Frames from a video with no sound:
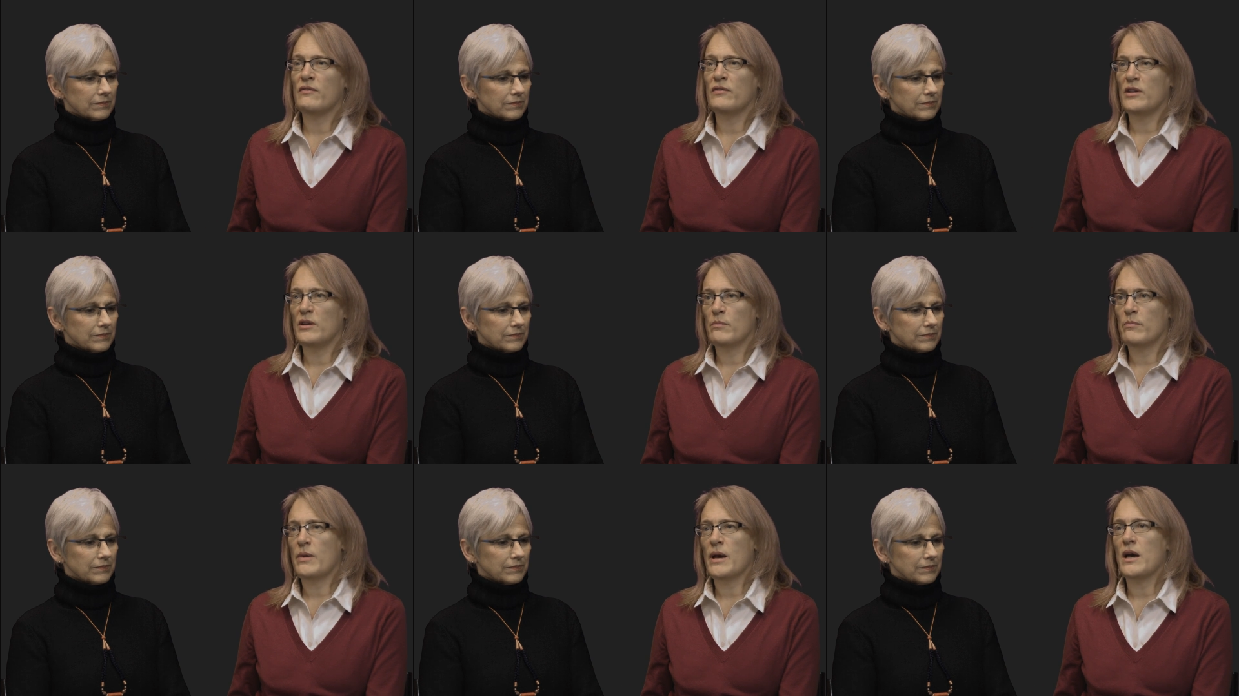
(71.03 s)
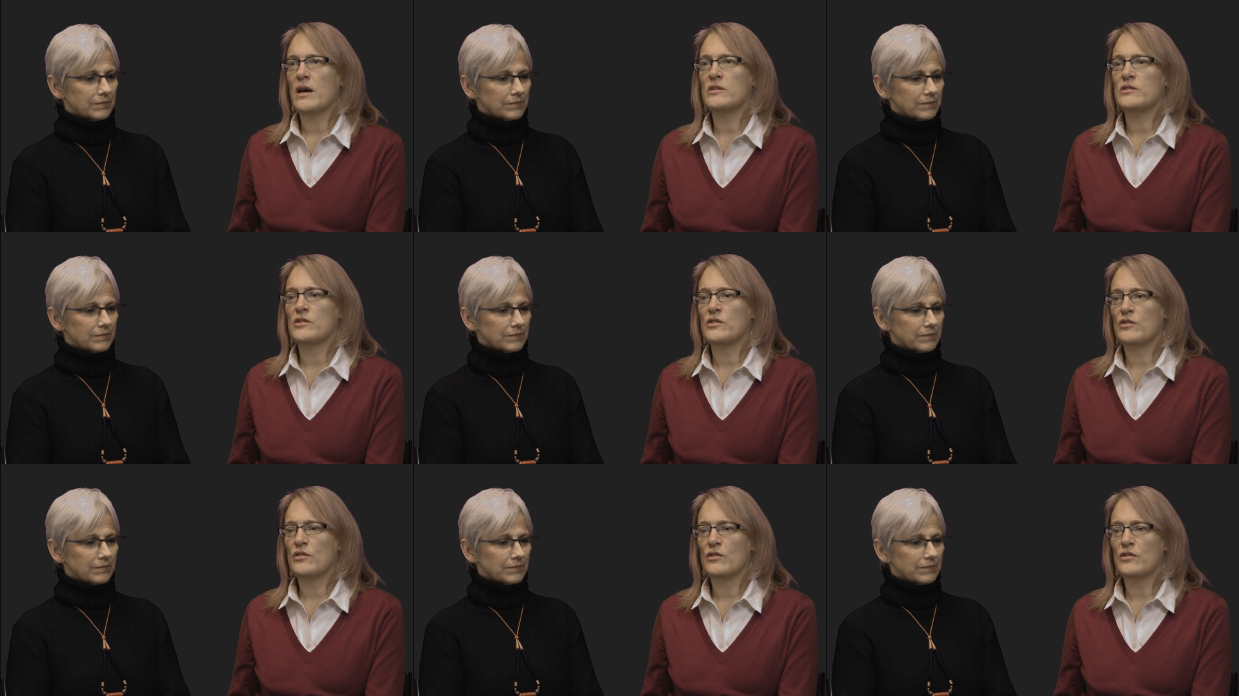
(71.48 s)
Speaker 1: of the
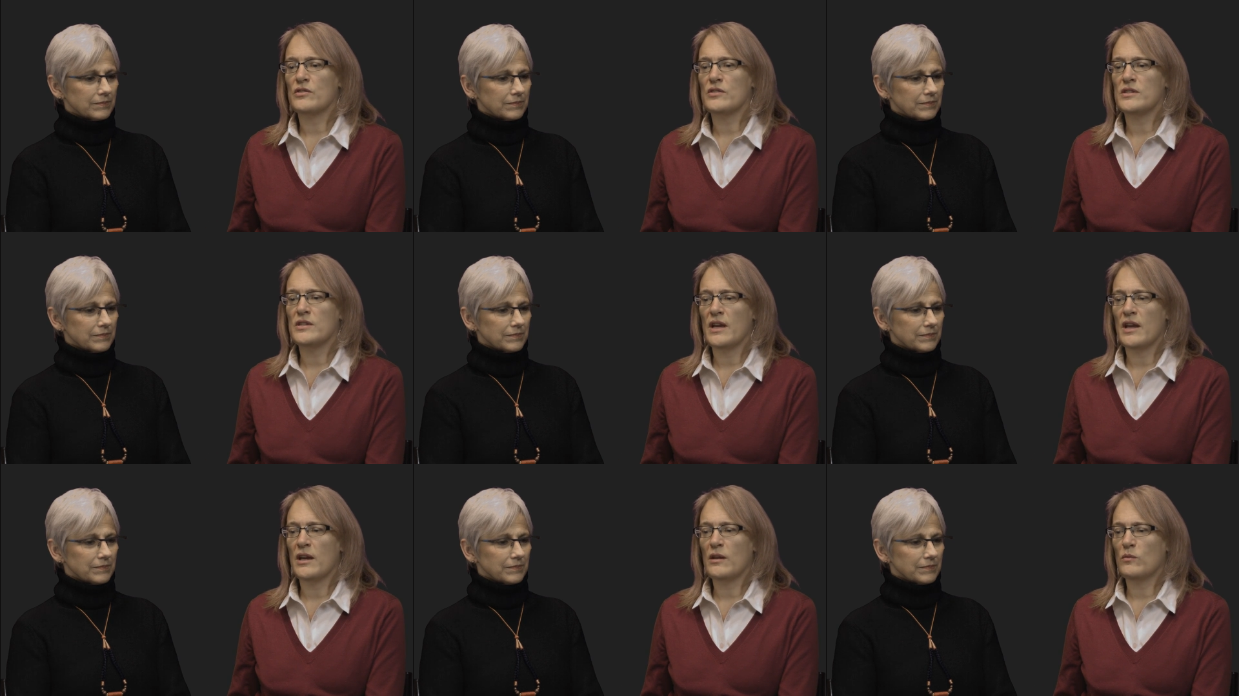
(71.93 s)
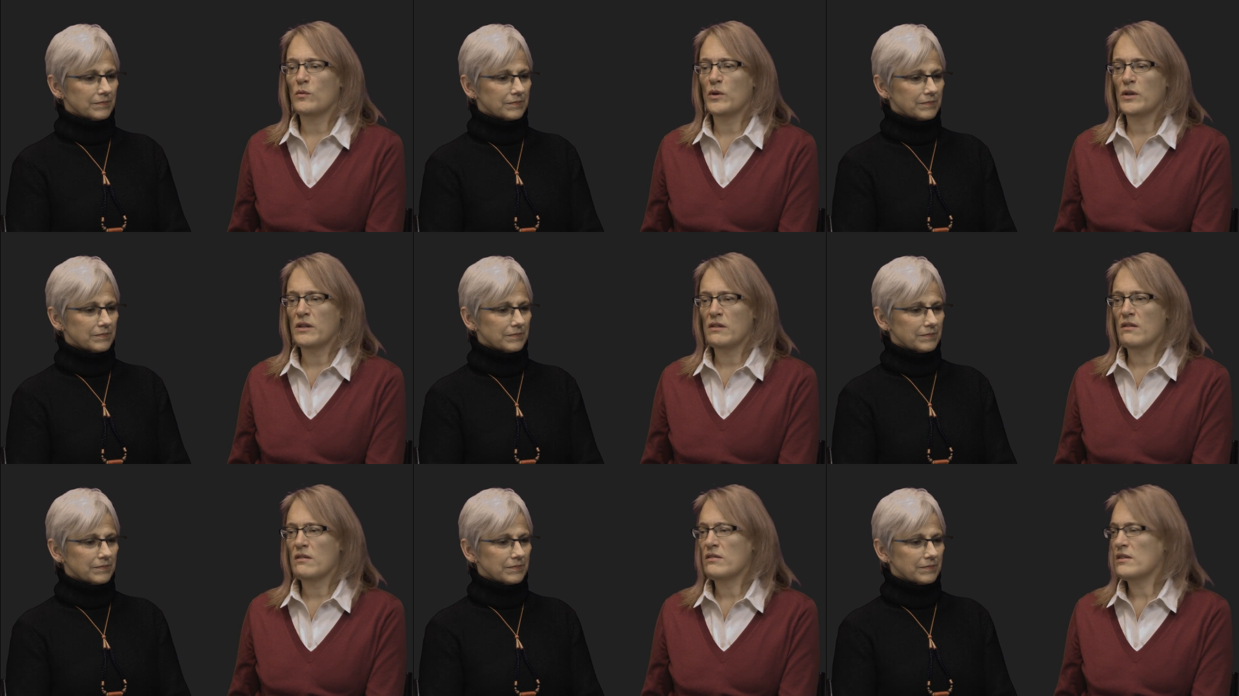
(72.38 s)
ambassadors, and
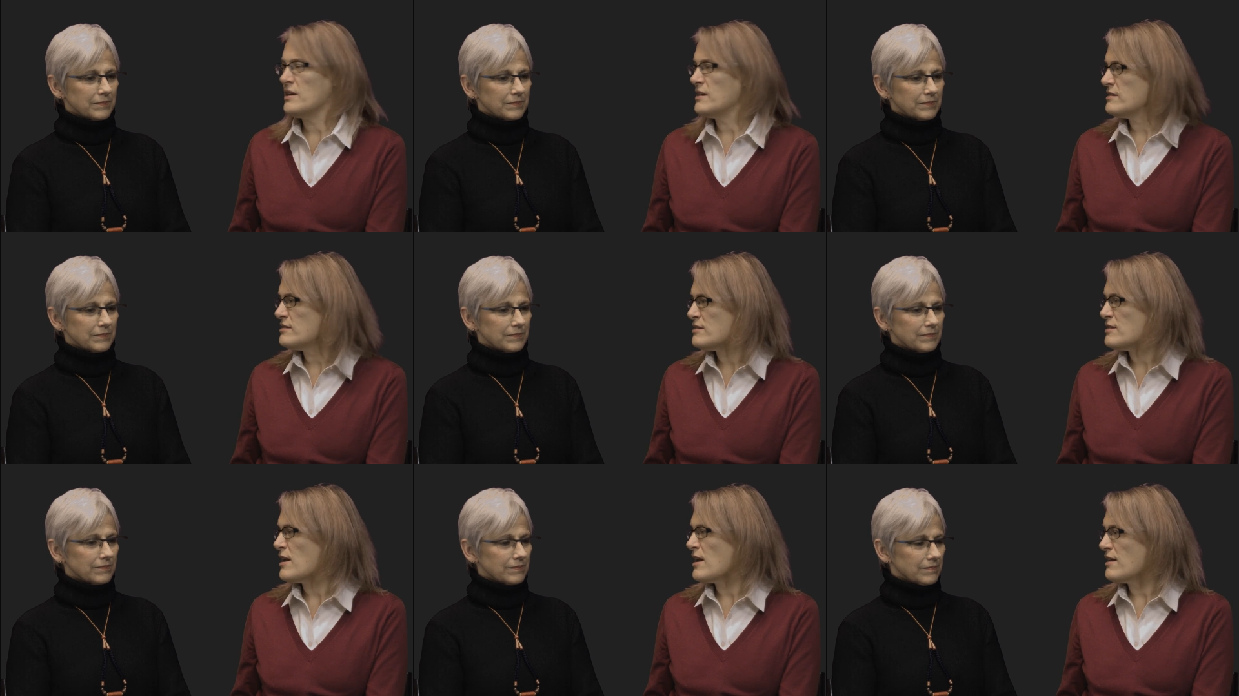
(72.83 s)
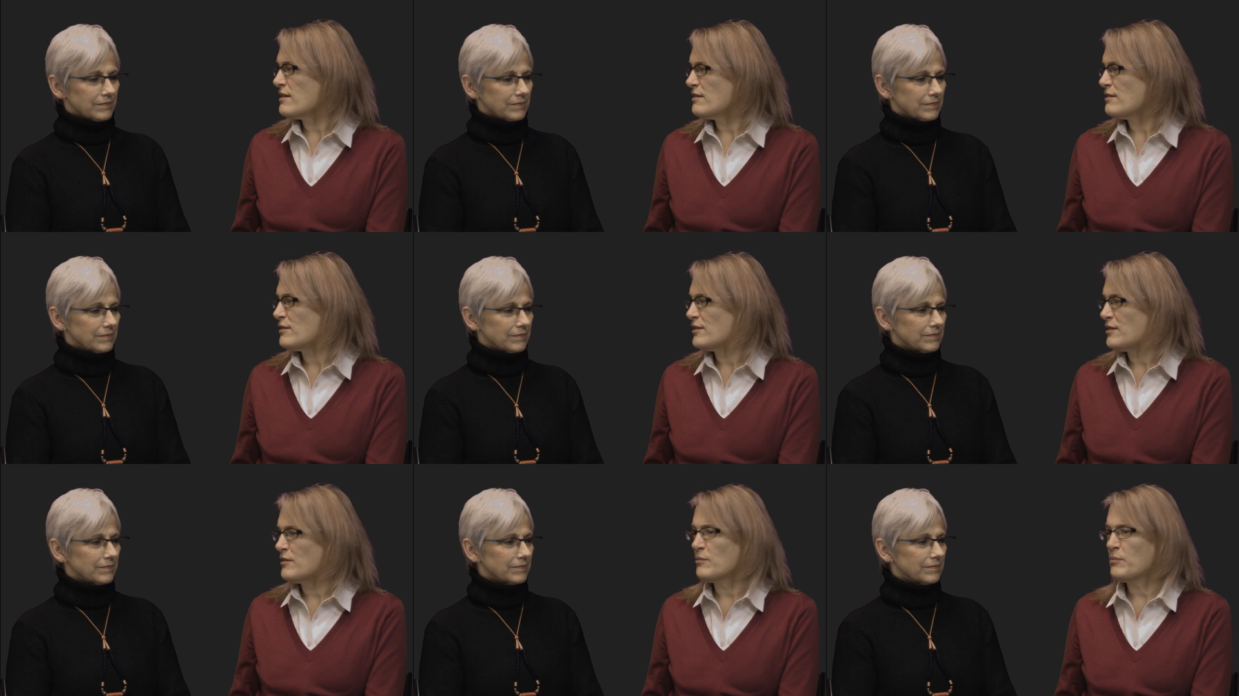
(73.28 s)
one of the things that